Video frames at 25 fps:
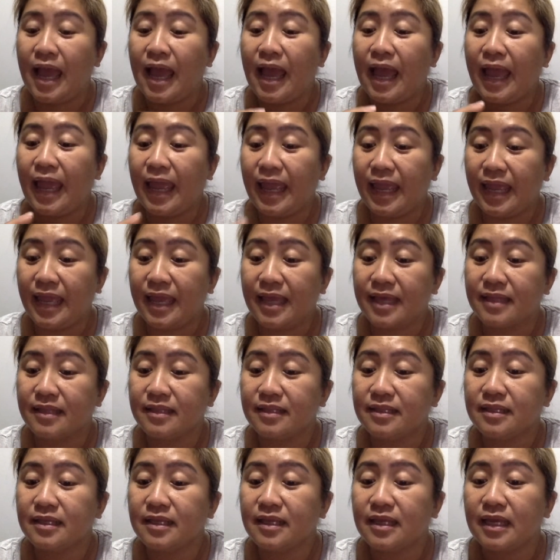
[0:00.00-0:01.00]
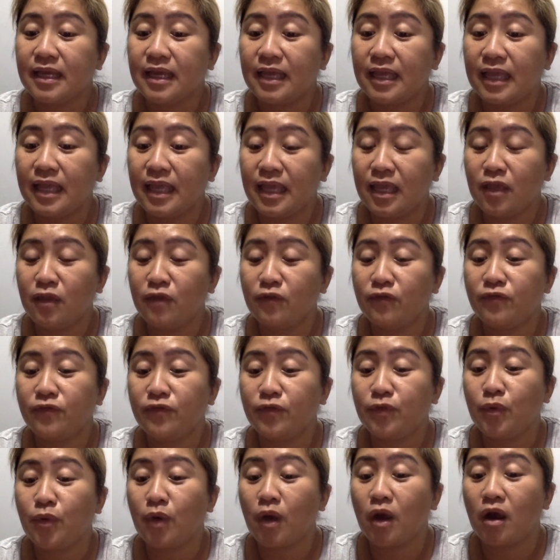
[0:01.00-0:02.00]
And if
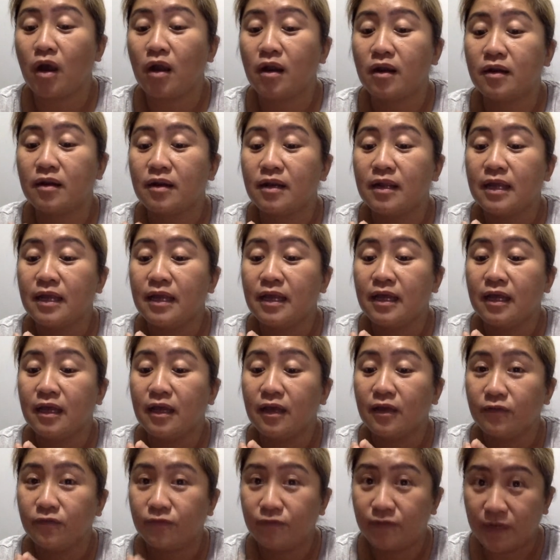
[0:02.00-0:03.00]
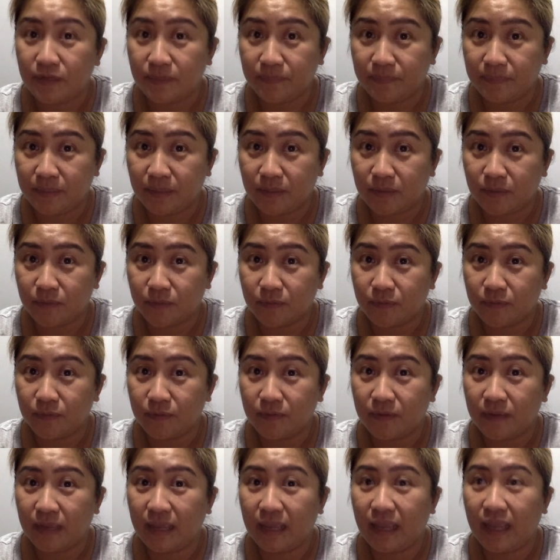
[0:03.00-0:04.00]
you are a Filipino
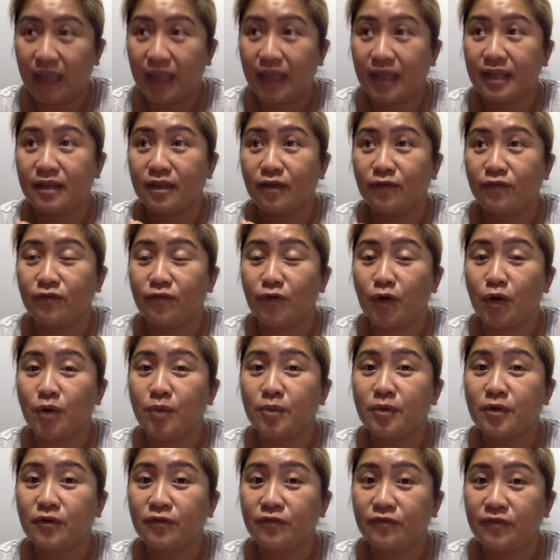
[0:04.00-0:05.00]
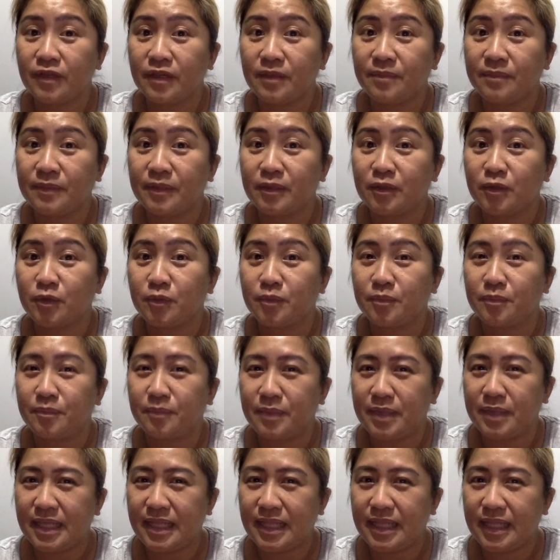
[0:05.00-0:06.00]
and a former Filipino,
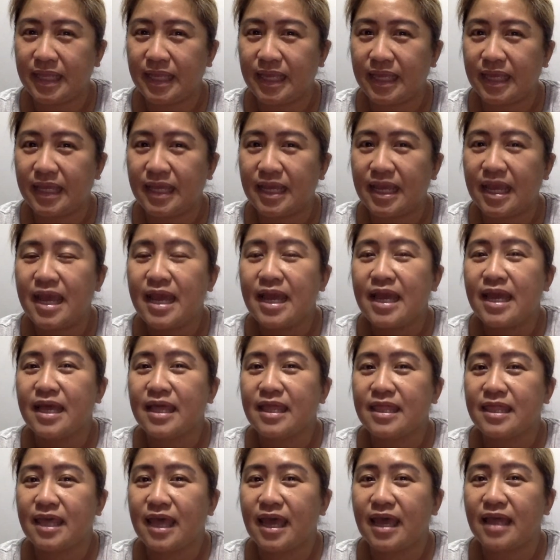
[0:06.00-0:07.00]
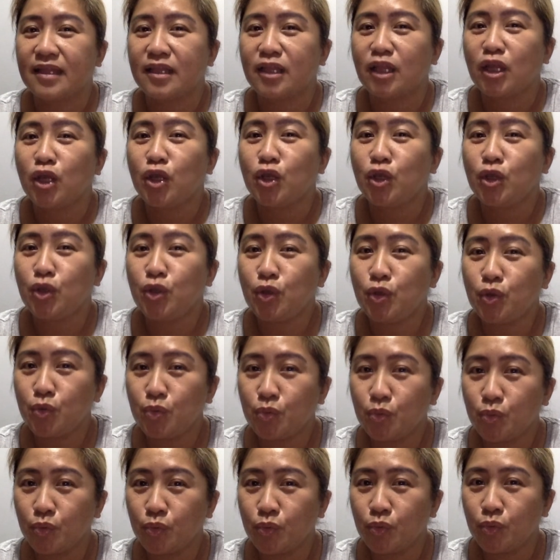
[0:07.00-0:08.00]
meaning that
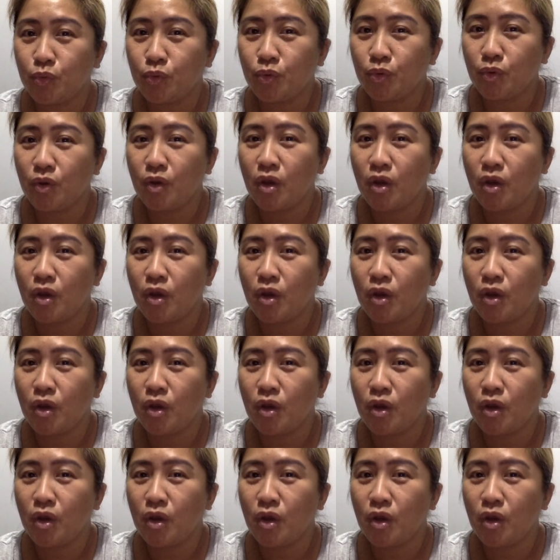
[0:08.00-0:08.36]
you